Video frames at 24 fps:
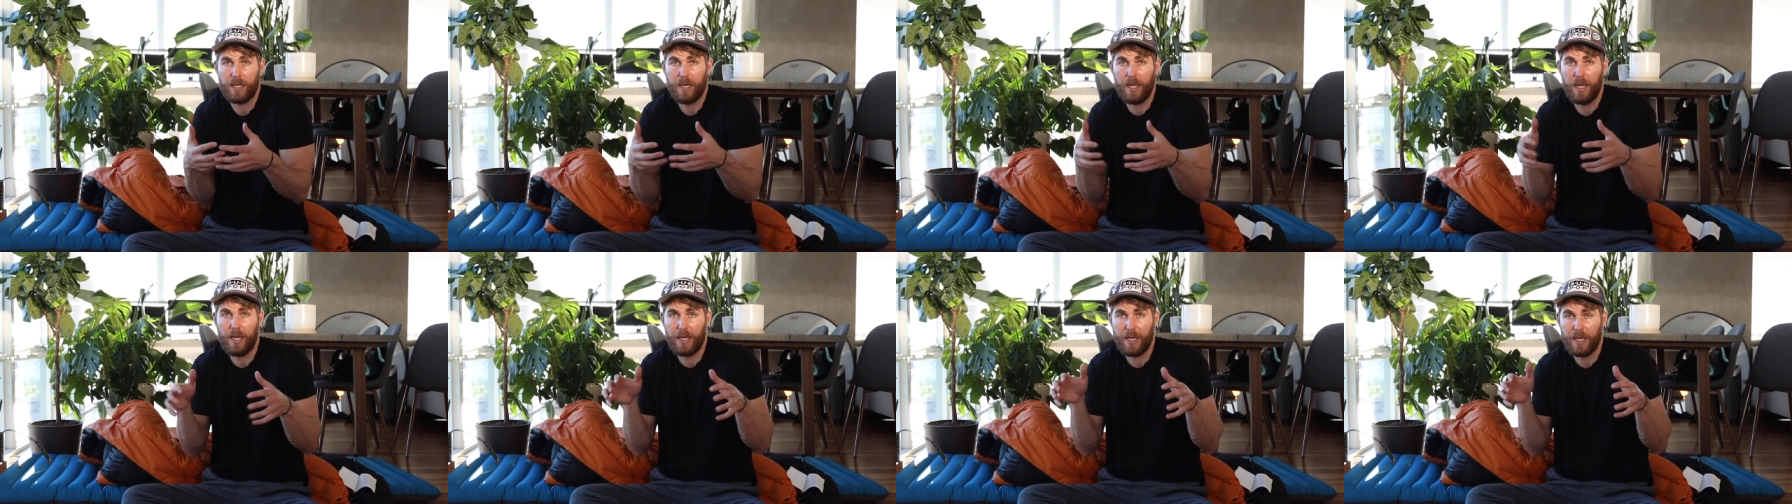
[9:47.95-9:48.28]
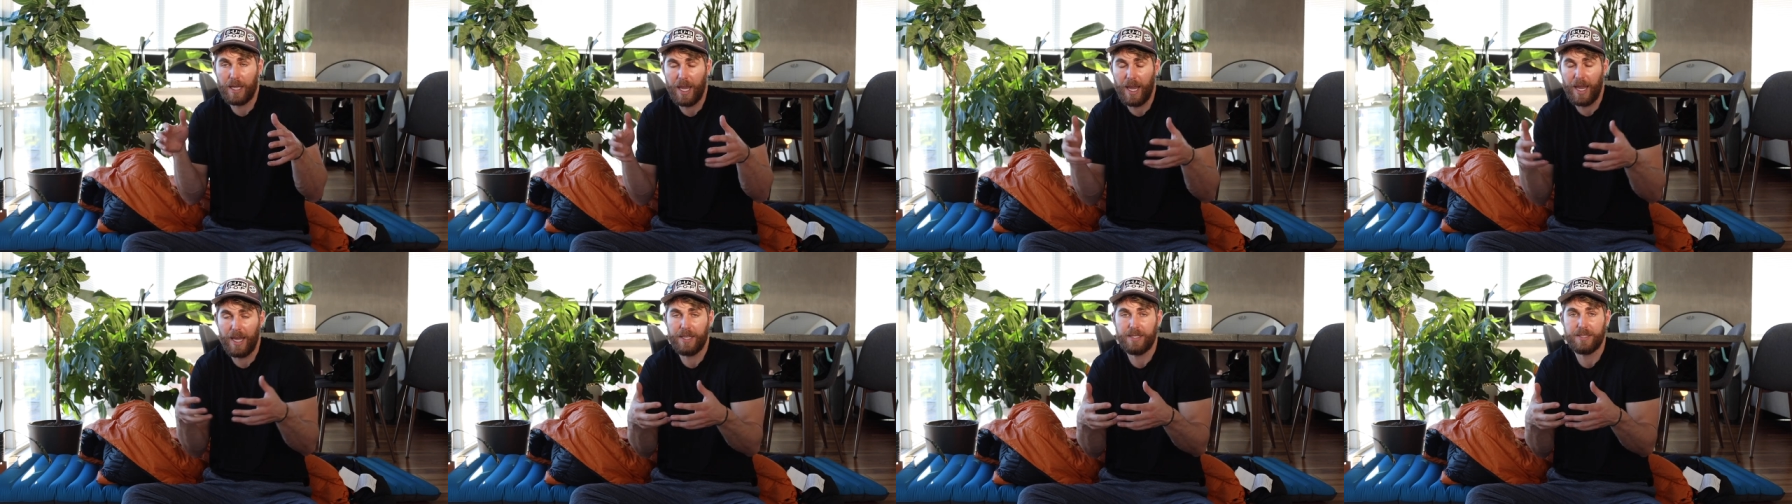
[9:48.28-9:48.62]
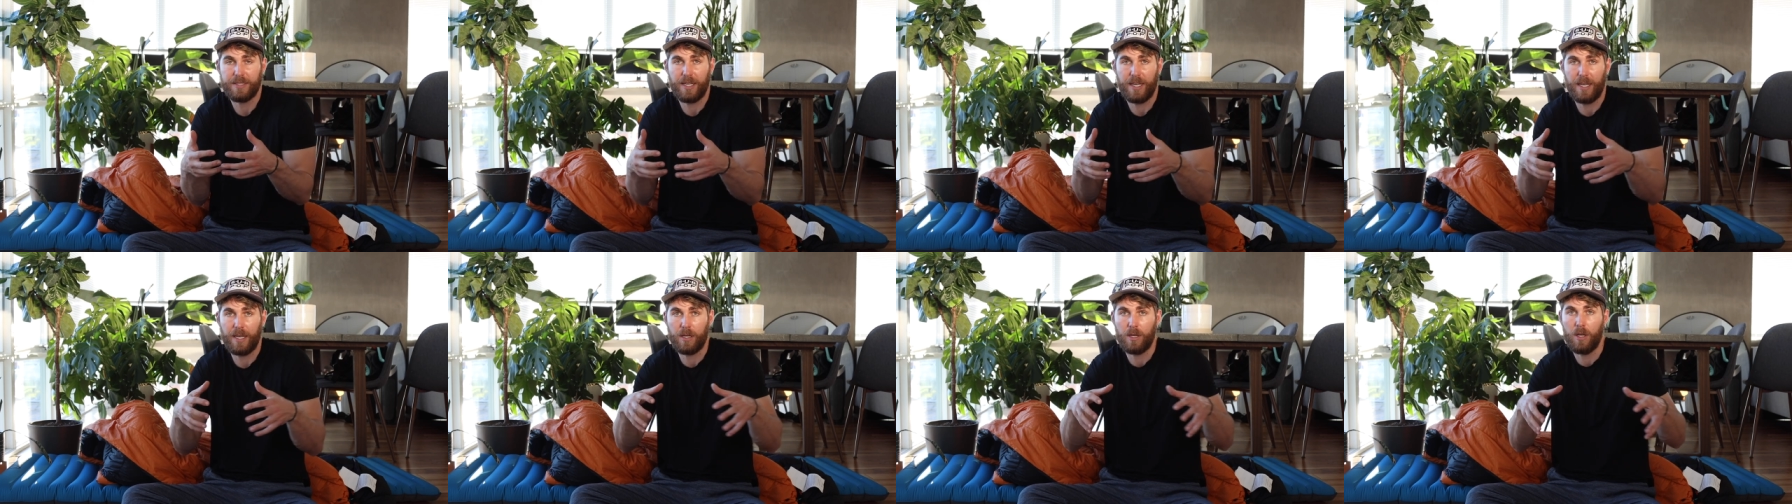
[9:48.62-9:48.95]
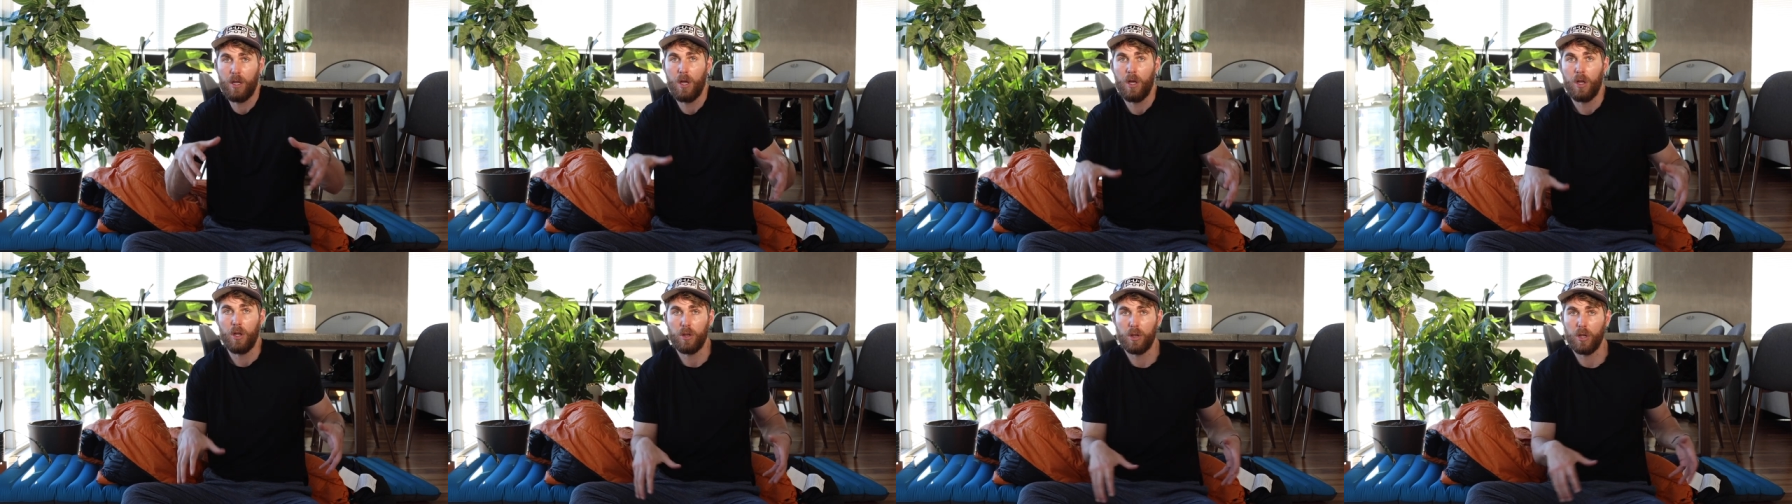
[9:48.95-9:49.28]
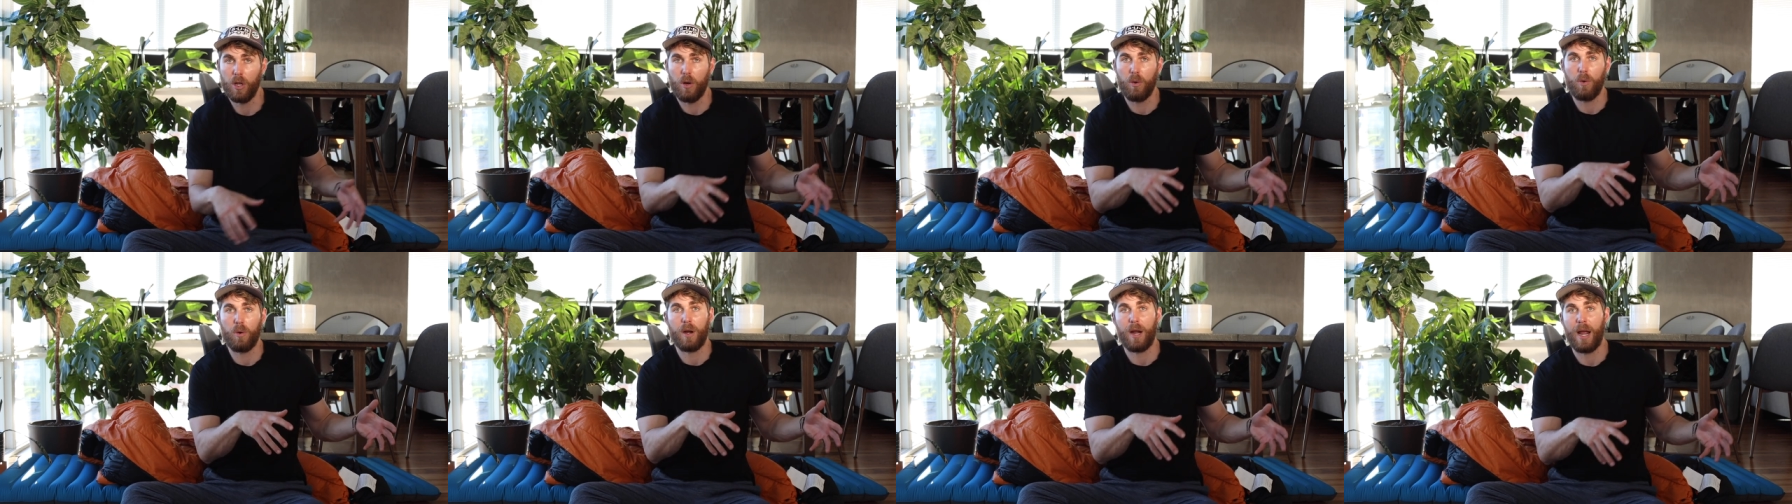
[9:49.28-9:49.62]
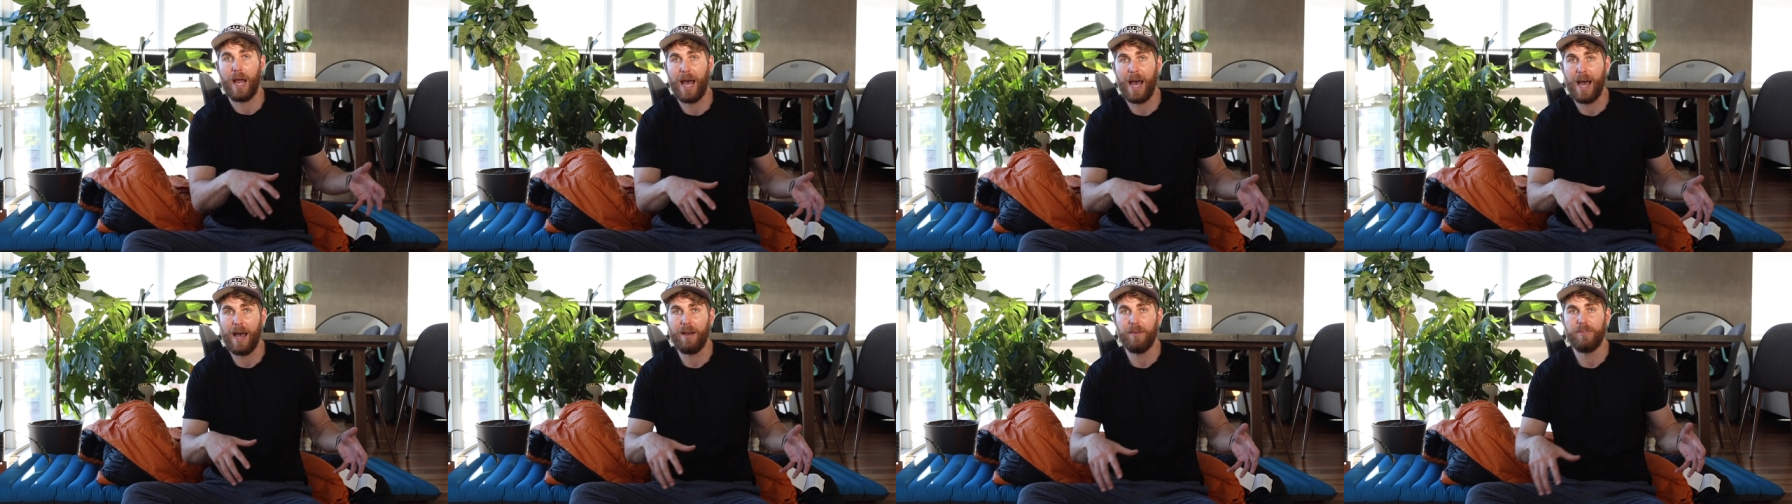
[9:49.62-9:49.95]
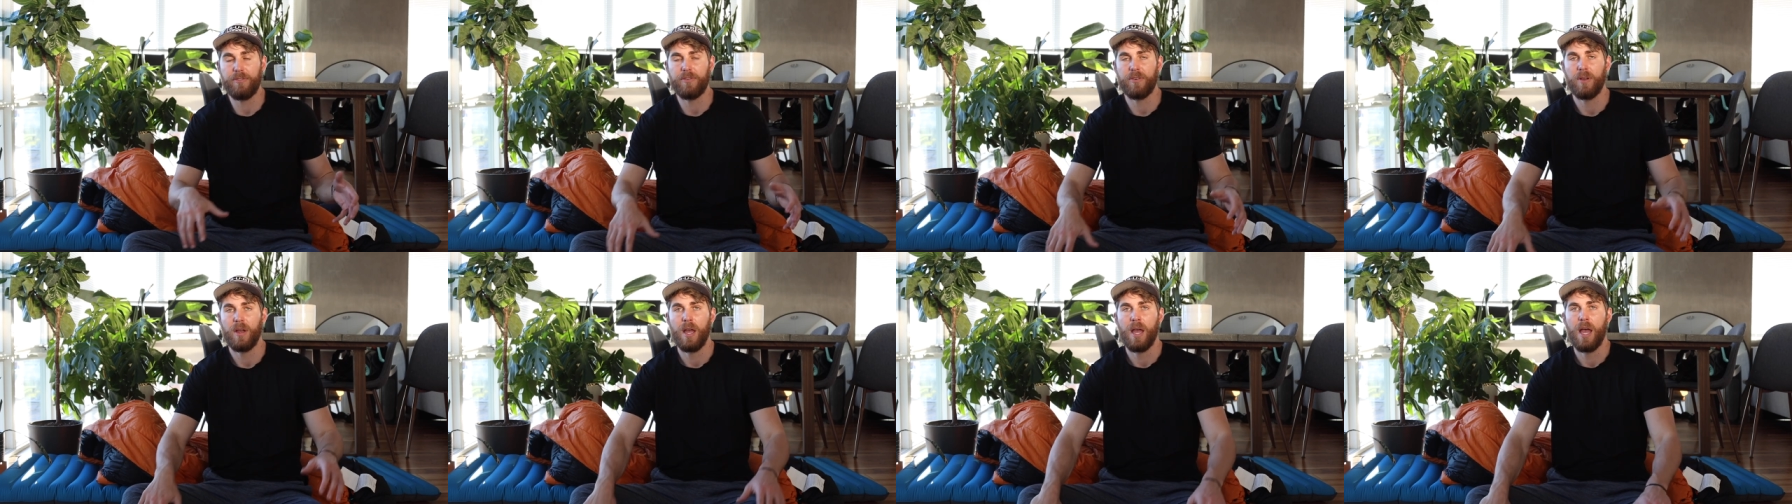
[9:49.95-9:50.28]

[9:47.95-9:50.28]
encasing lower half,